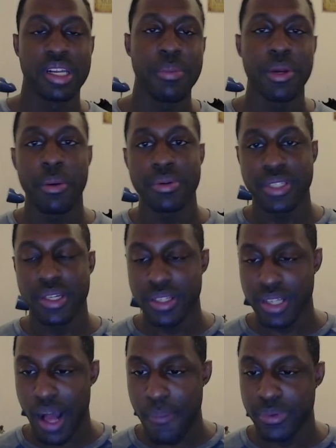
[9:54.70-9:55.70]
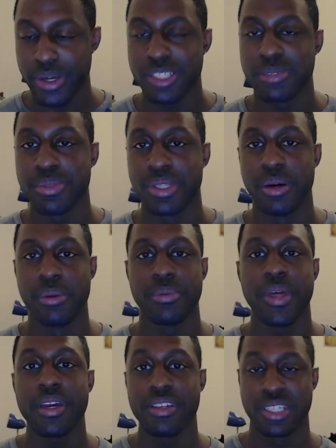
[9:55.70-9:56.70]
Let me know what's good in the comment section below.
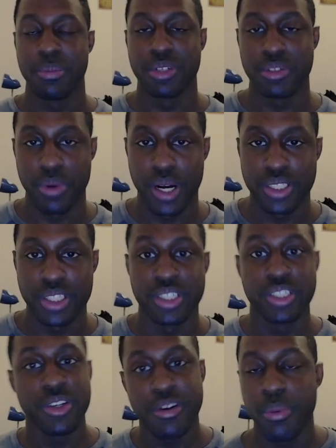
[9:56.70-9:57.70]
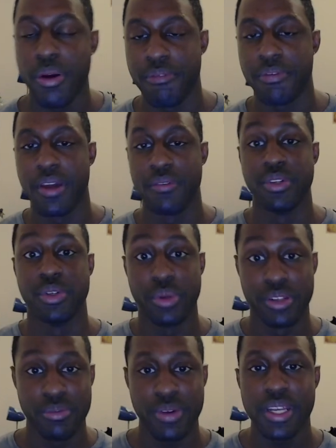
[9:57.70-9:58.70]
Thank you so much for watching. Do your boy a favor and
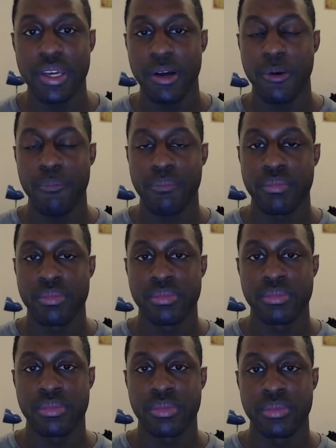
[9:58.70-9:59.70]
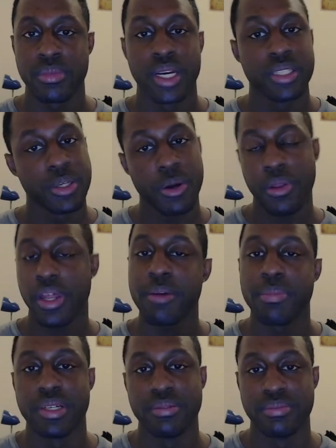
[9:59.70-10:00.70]
do this video. turn on the
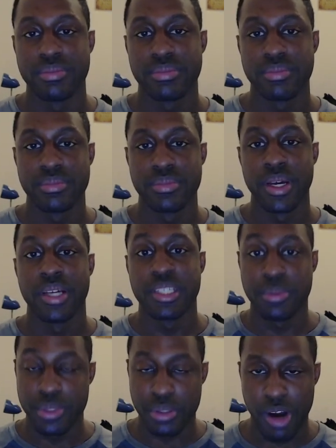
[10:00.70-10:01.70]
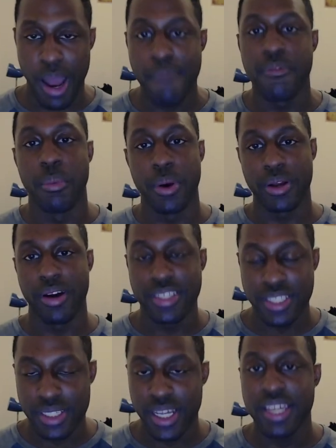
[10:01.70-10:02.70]
like button, subscribe for more content